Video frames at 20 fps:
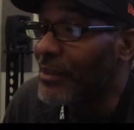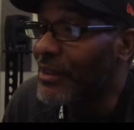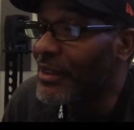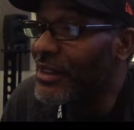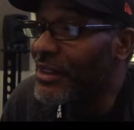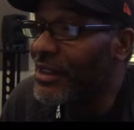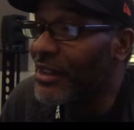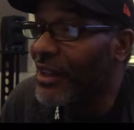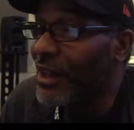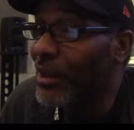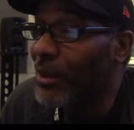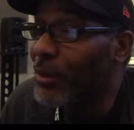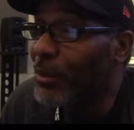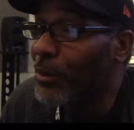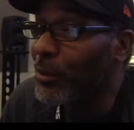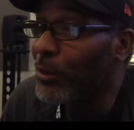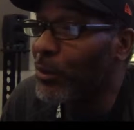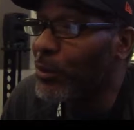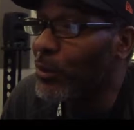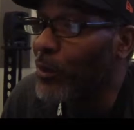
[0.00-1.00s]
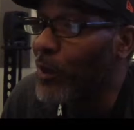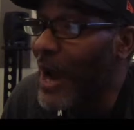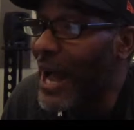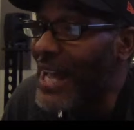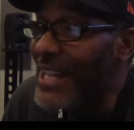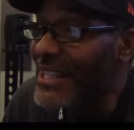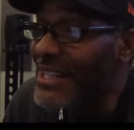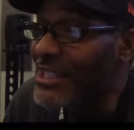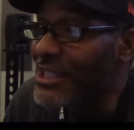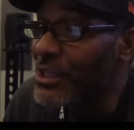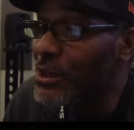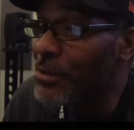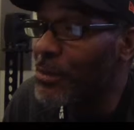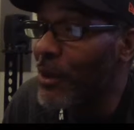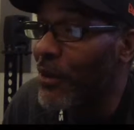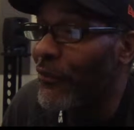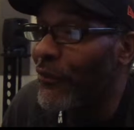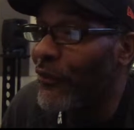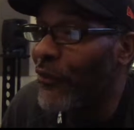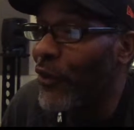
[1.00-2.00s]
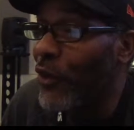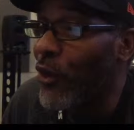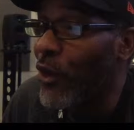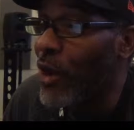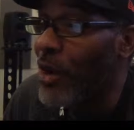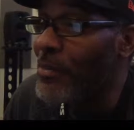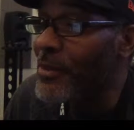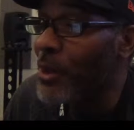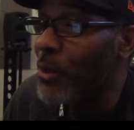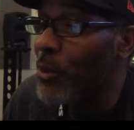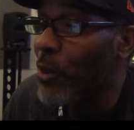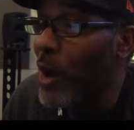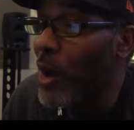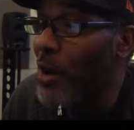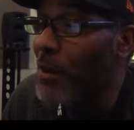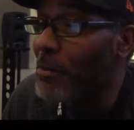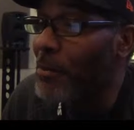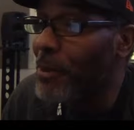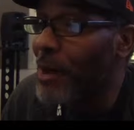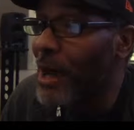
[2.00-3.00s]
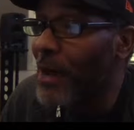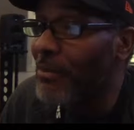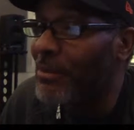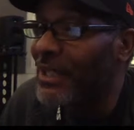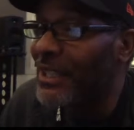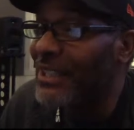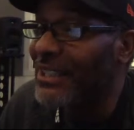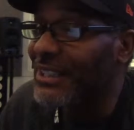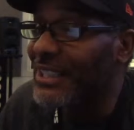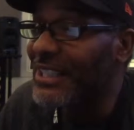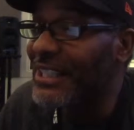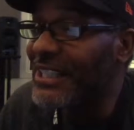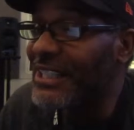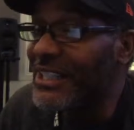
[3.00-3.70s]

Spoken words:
The right to perform the work publicly,